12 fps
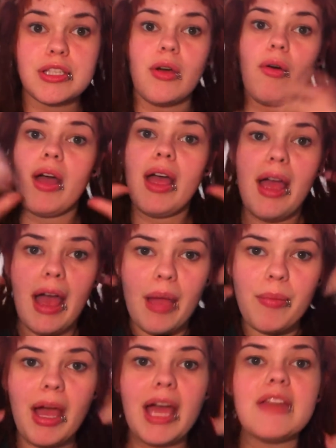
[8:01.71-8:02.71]
So
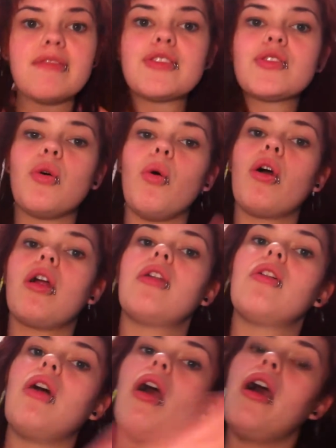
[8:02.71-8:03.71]
I'm kind of
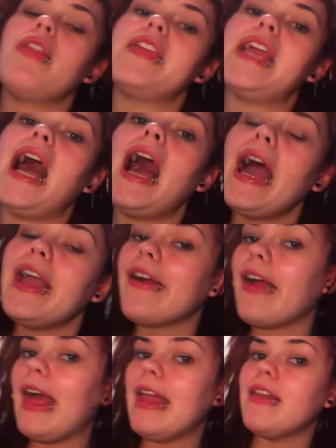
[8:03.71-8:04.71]
toward on the
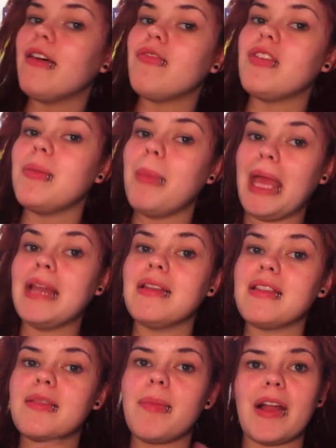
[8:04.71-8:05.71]
higher end of the
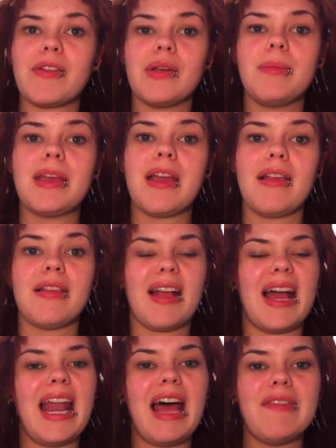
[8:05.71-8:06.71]
maintenance spectrum, because I
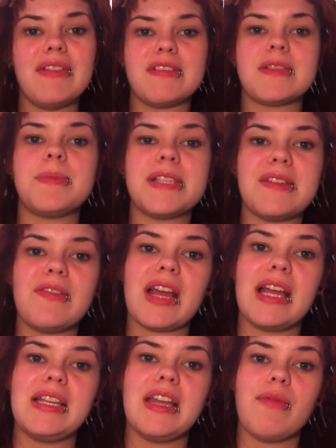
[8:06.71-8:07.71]
kind of have a
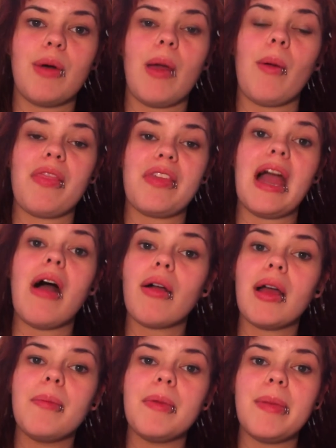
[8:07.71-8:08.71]
specific idea of what I want the
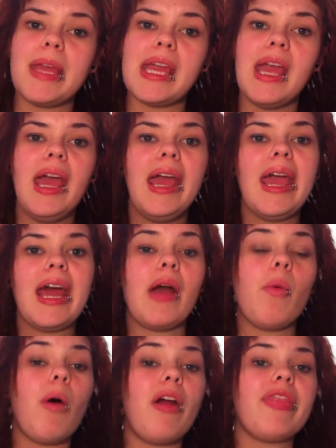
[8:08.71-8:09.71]
outcome to be, and
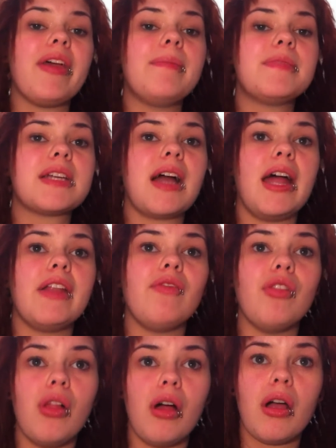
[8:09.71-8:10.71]
I want them to kind
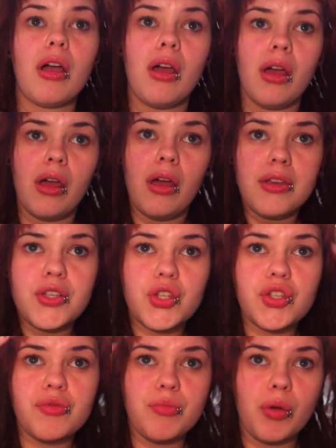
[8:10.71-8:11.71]
of look
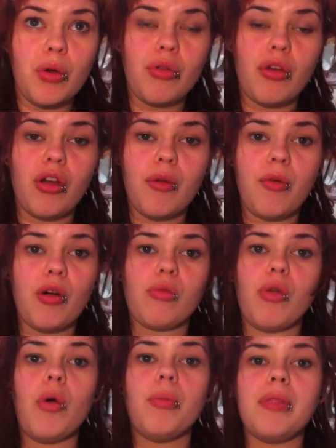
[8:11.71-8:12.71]
smoother, more
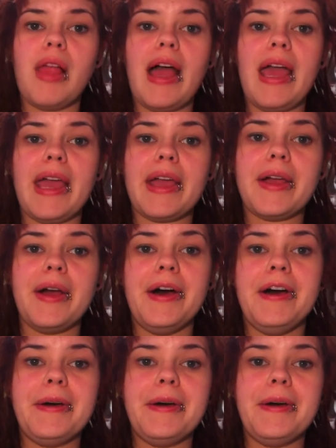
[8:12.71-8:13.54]
rope-like,